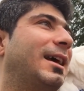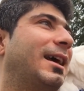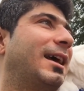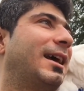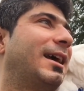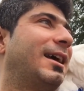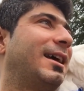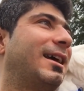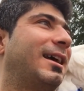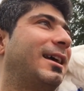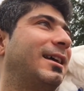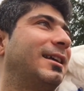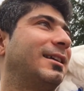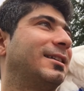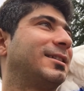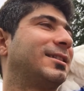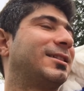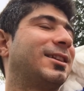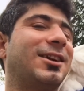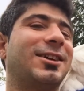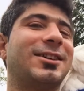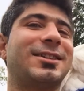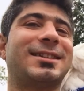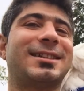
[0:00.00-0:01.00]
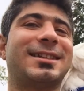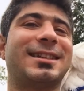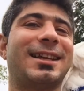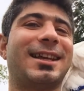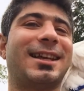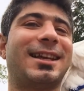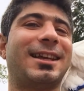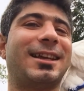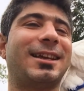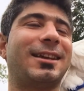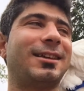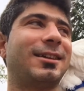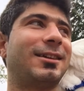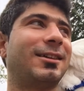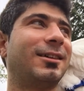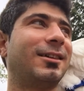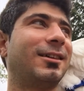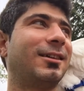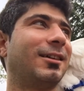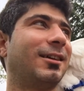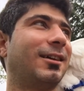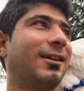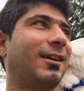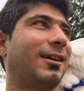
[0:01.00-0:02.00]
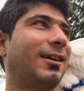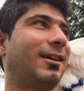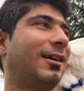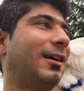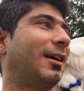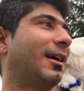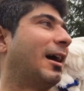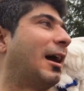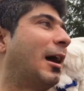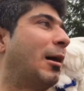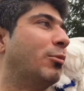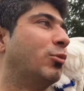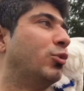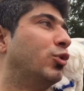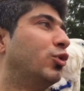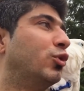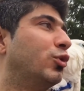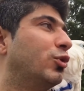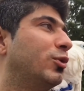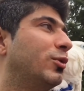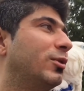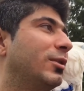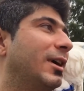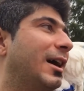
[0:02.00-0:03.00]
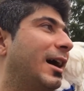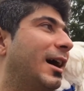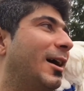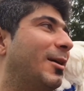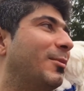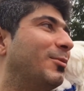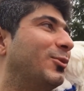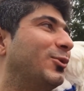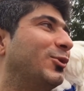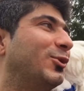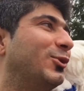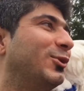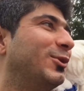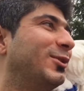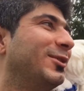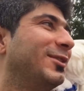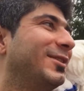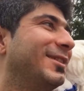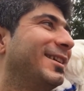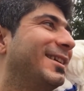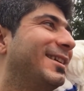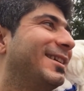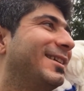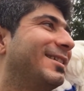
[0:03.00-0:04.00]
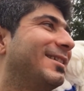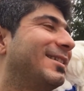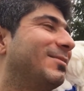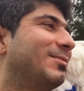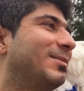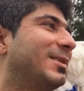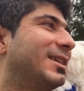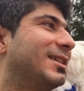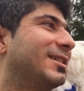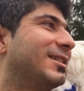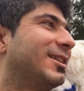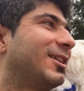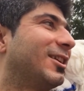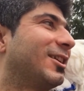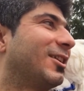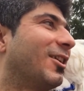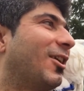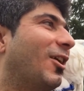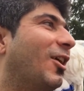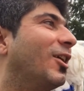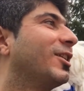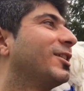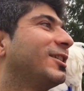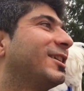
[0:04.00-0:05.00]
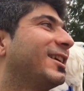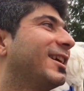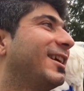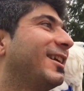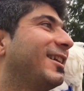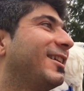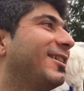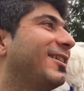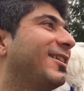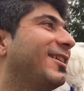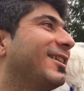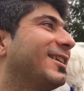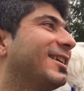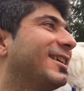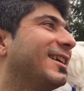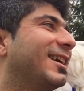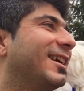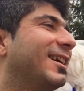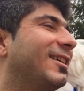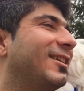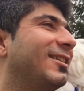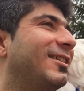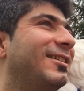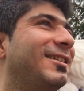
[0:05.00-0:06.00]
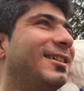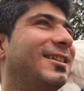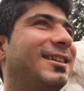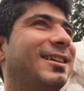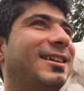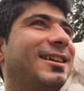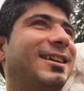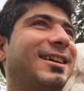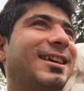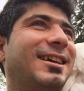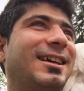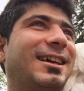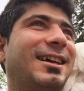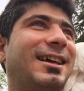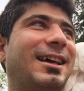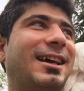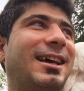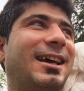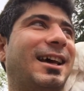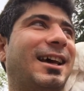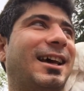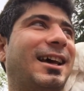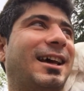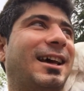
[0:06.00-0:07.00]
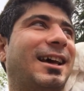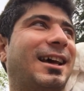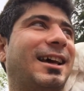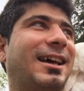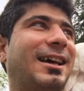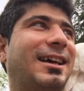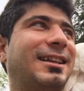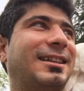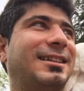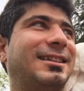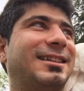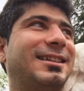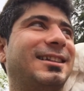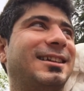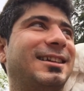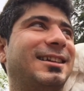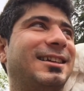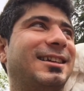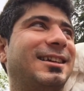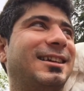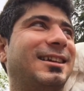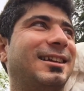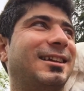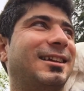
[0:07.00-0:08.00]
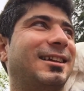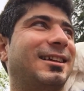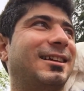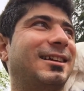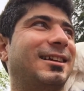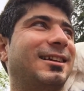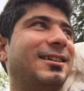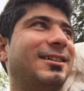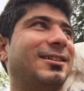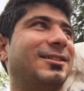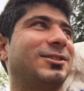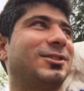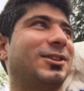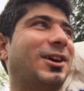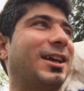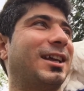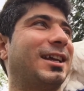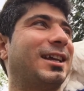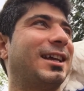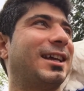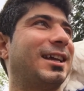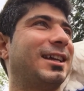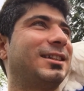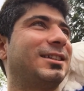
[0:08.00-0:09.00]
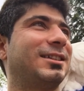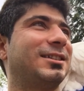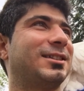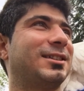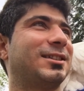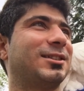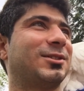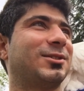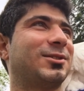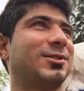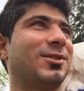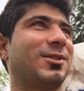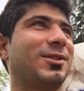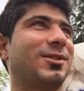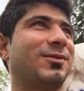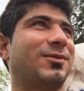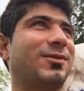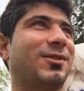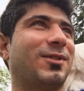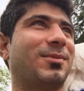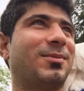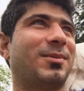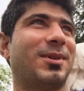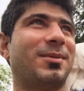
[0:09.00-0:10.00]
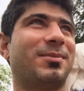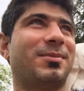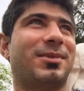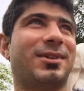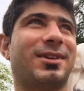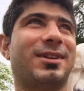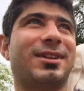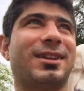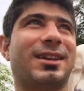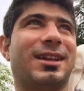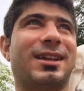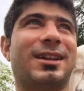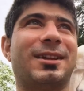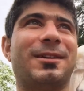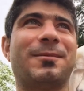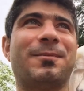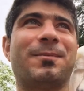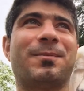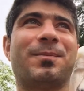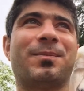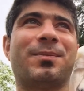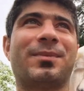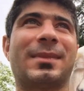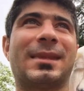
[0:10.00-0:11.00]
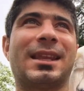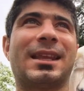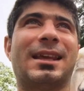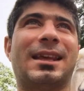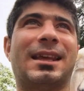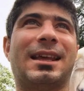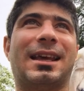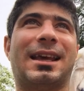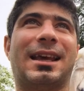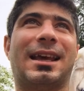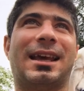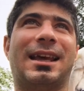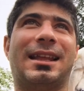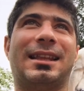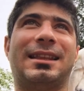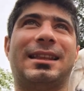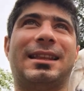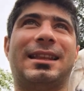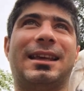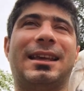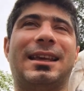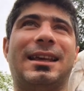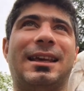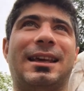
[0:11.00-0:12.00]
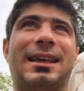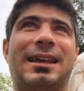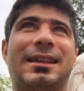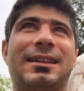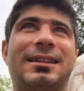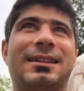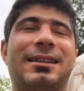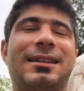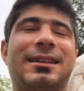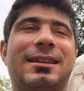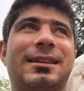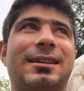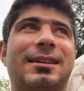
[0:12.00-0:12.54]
and uh, start saying amu amu means like uncle uncle and so i heard this story from my brother and then